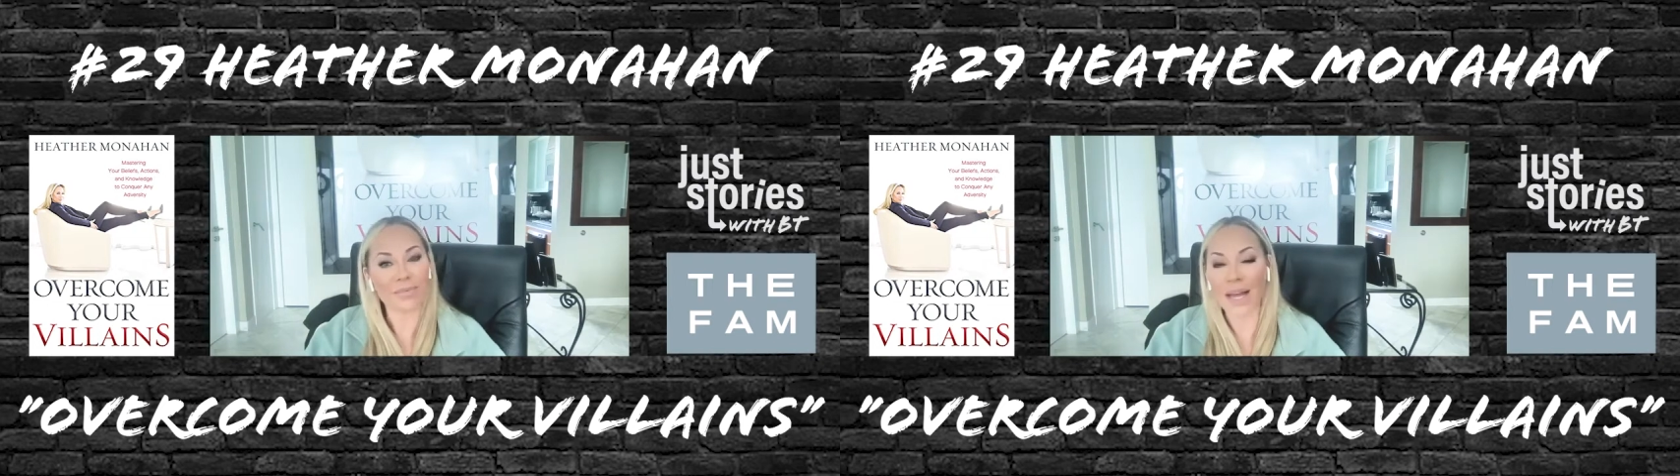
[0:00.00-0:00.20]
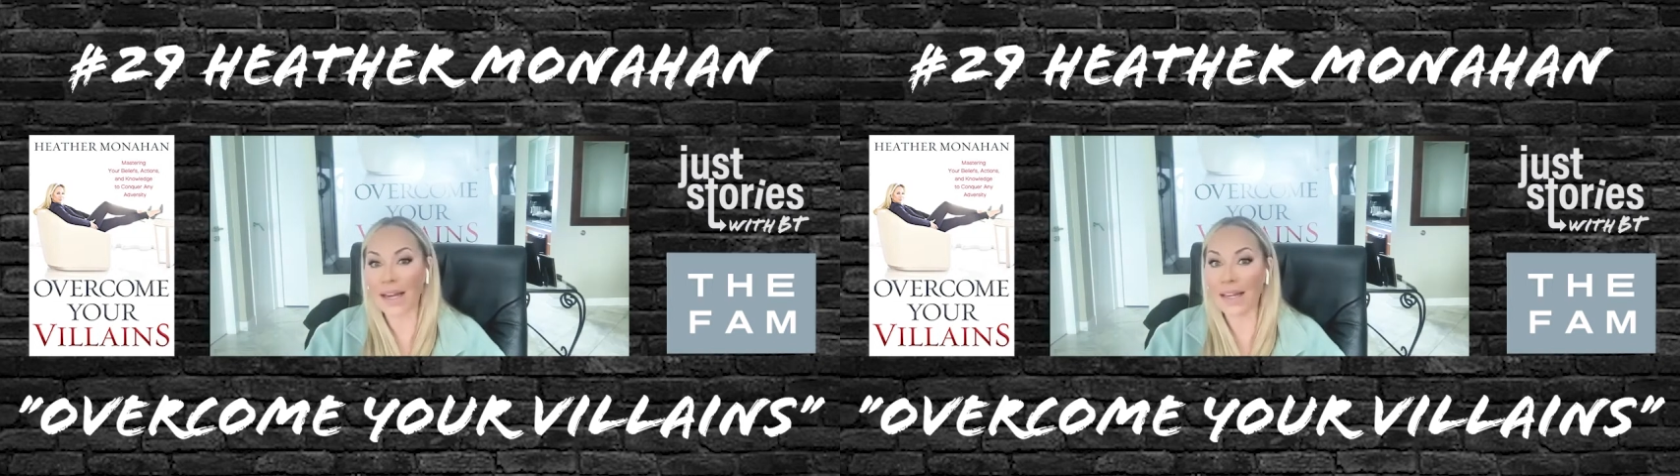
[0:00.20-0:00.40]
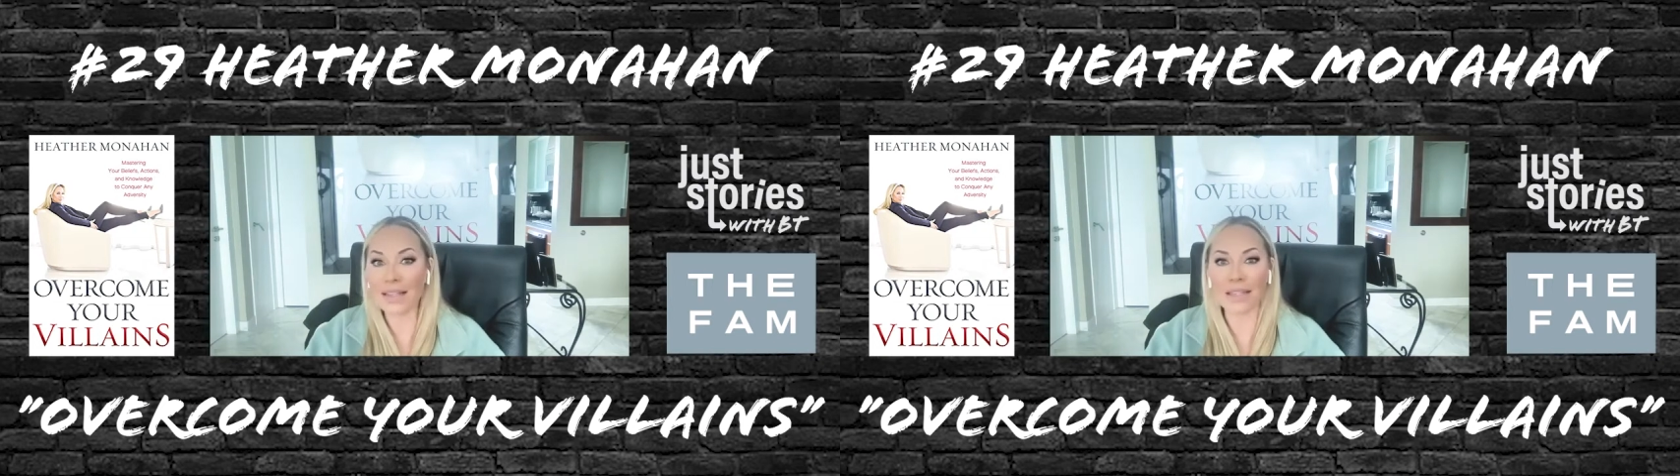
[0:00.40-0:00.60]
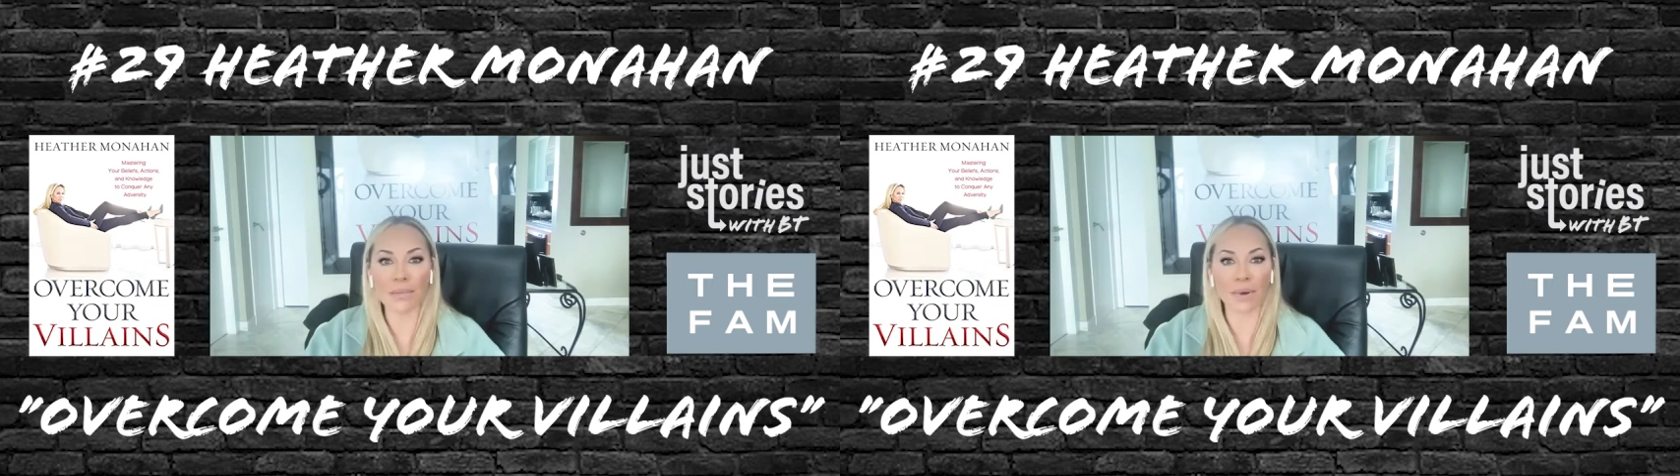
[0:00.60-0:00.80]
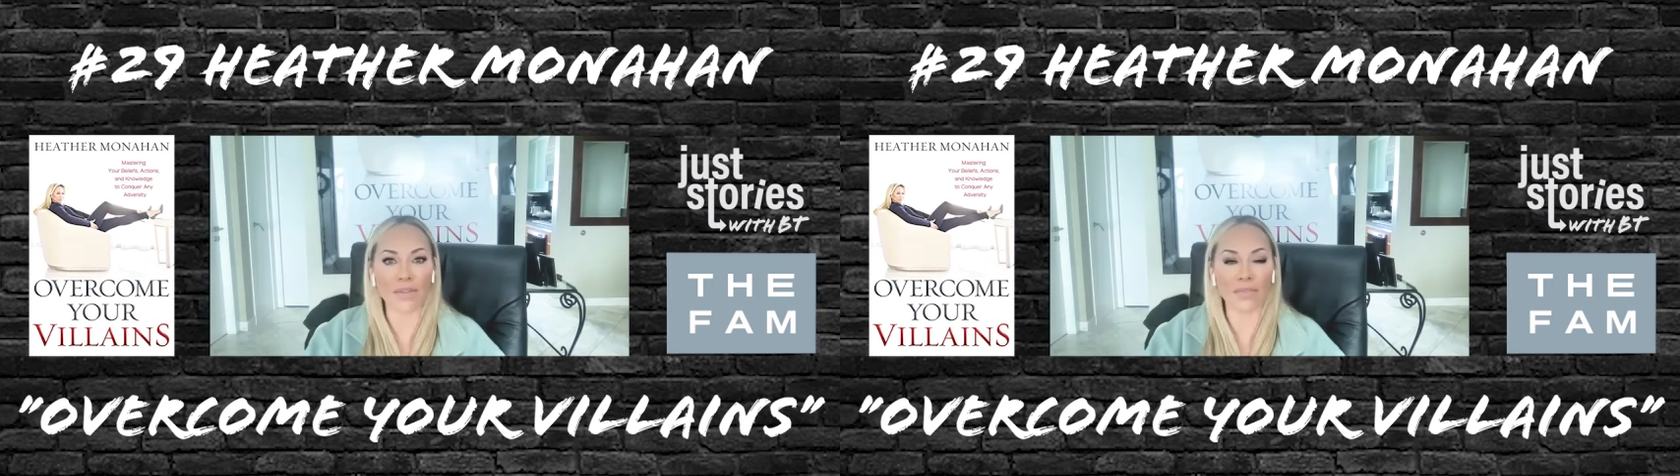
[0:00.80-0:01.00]
Not easy,
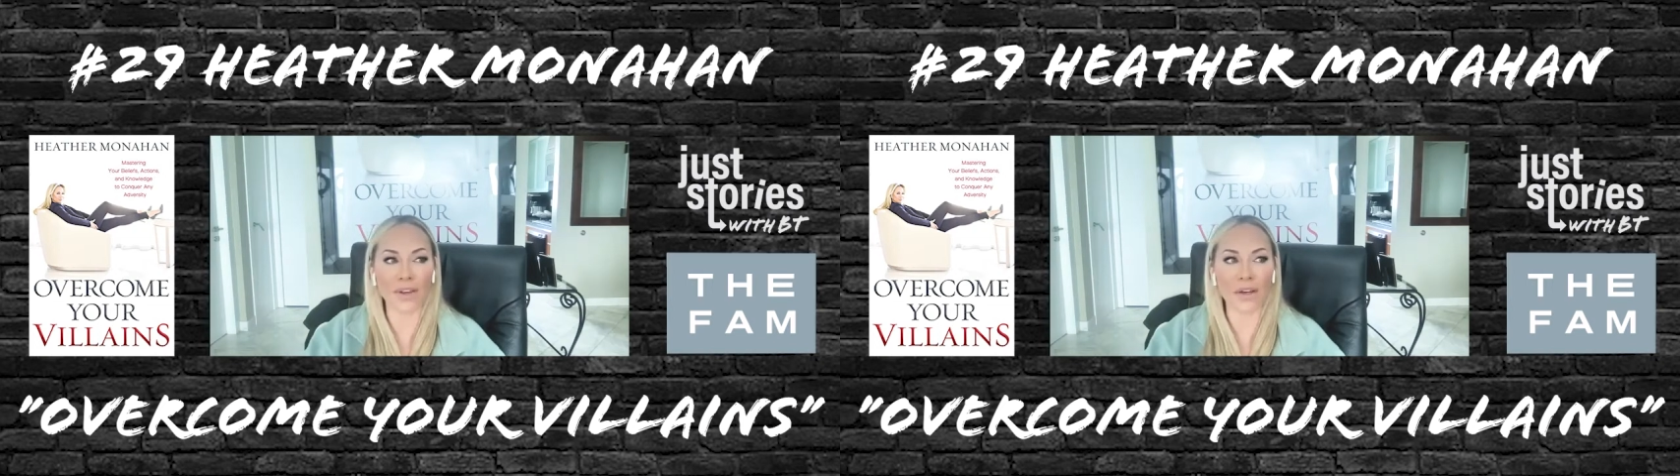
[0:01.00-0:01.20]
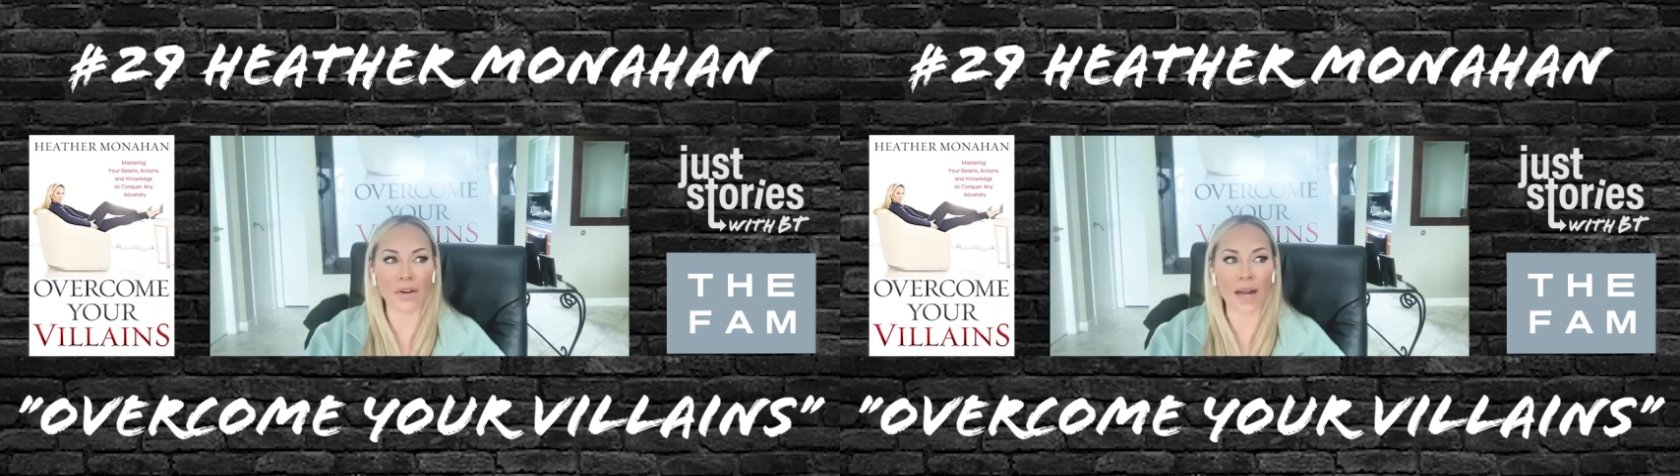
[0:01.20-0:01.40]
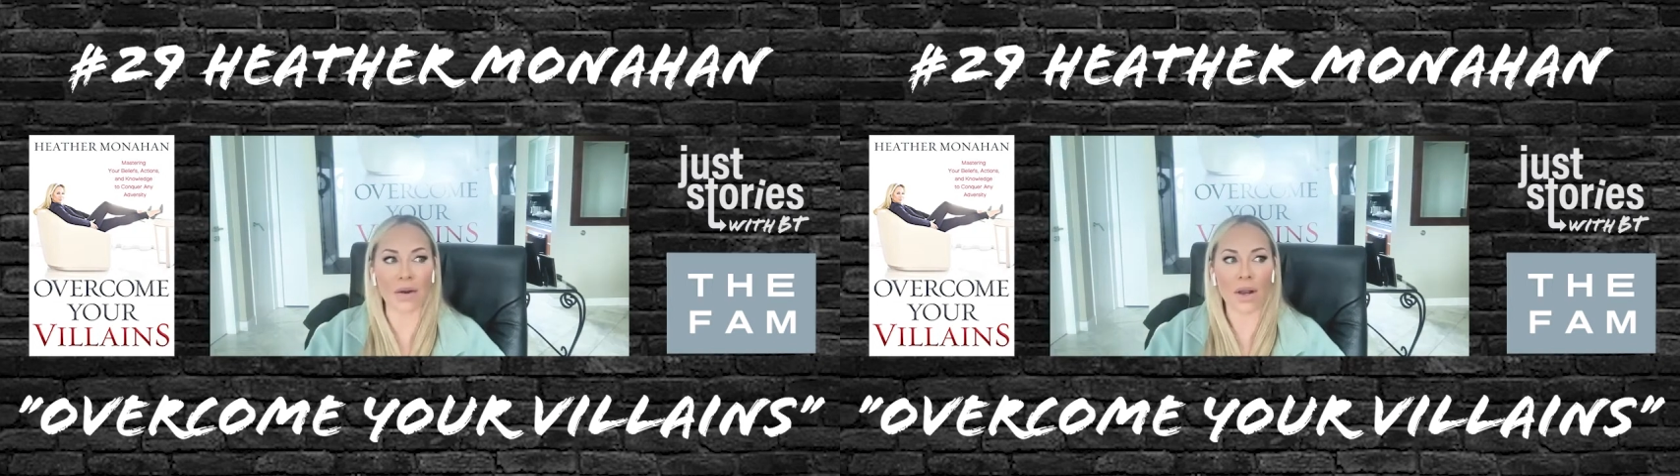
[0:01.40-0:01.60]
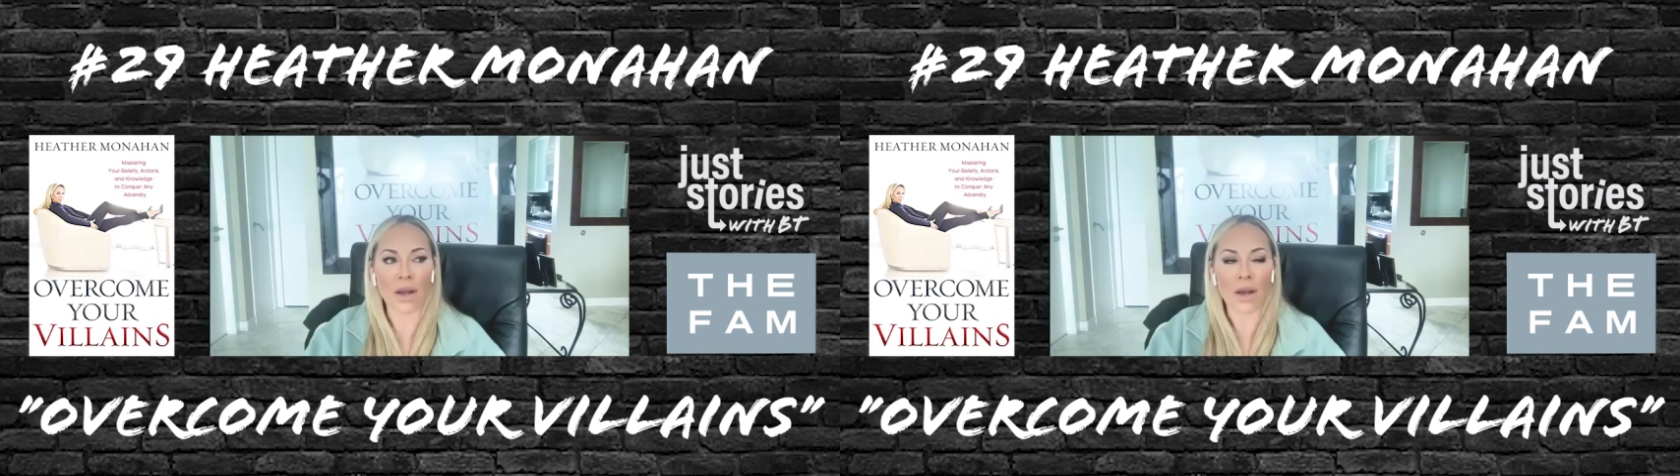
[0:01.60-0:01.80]
but I figure it out.